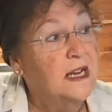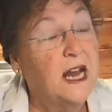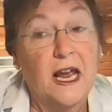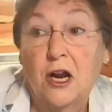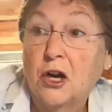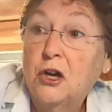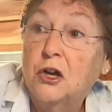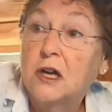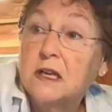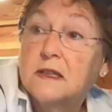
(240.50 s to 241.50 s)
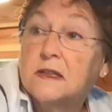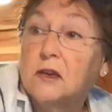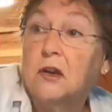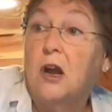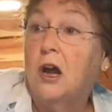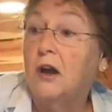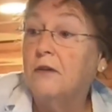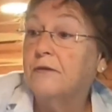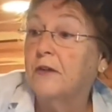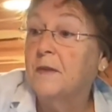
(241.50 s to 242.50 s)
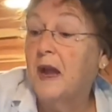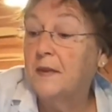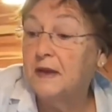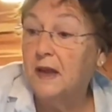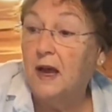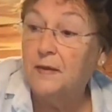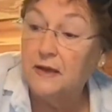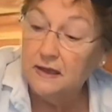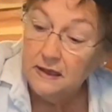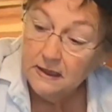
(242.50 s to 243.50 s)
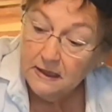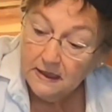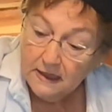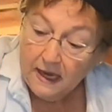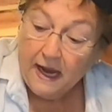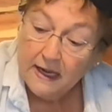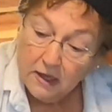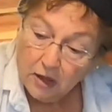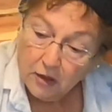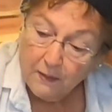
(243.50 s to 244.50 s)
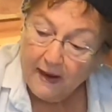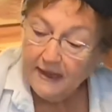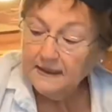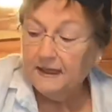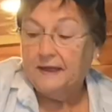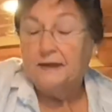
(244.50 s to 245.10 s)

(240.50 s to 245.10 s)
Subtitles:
And our hooks are all from Hobby Lobby, and our little basket.